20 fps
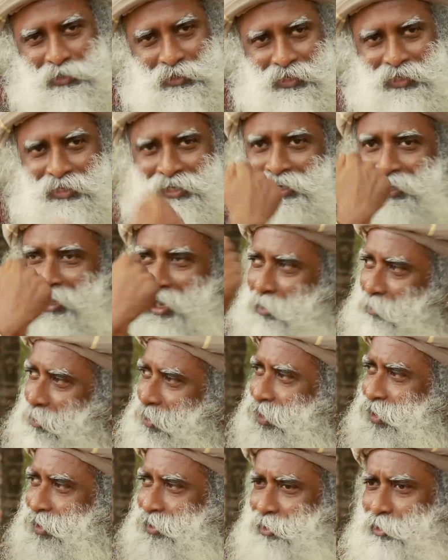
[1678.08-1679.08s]
You can take a
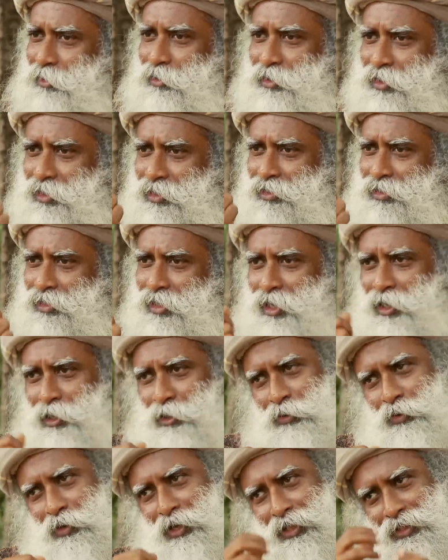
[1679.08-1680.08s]
camera and do this
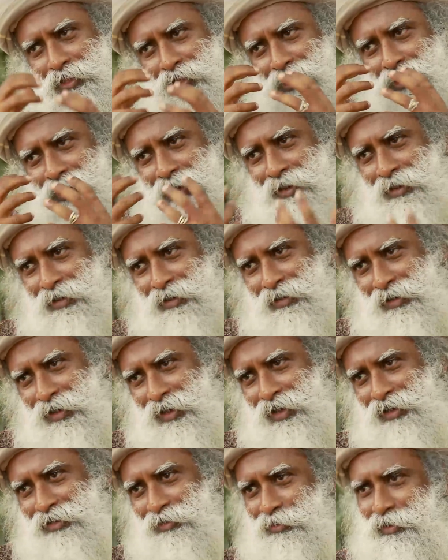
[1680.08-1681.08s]
to get the color
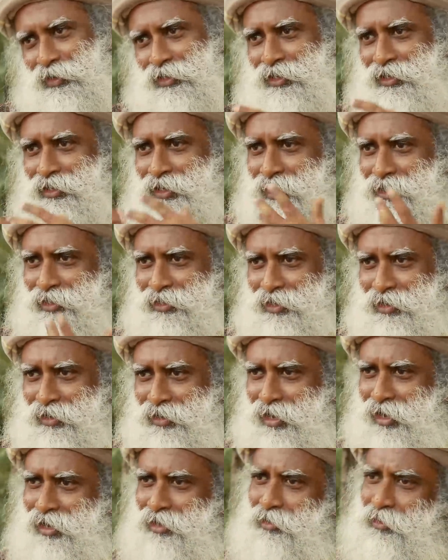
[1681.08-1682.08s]
right, to get the texture
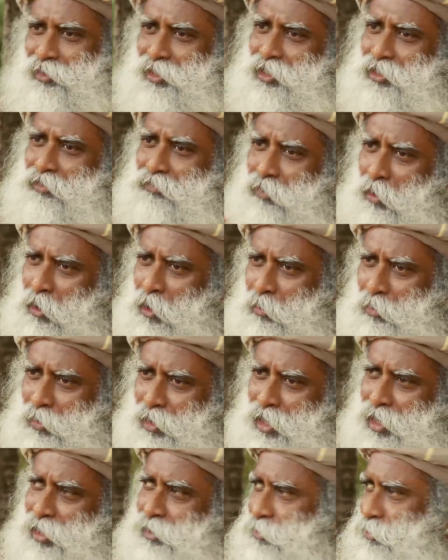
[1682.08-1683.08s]
right, to get the form
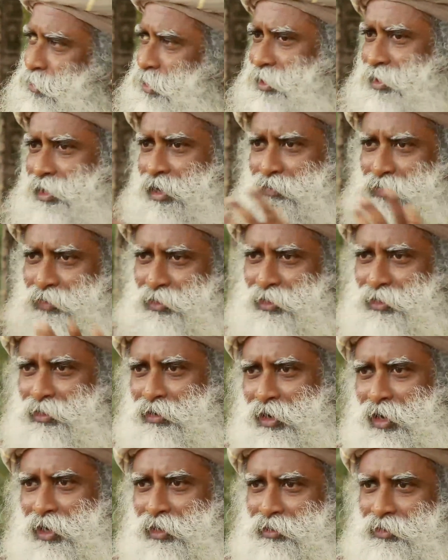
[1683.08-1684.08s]
right, to get everything
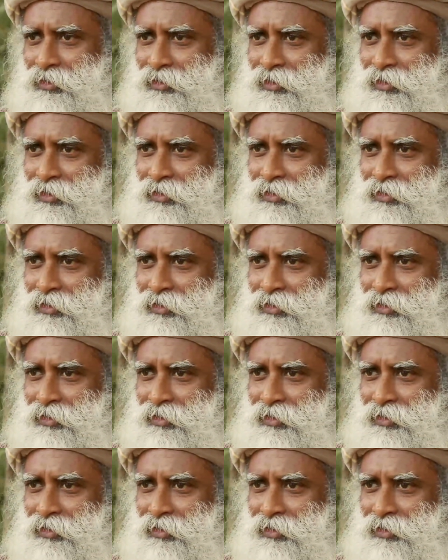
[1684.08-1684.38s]
right.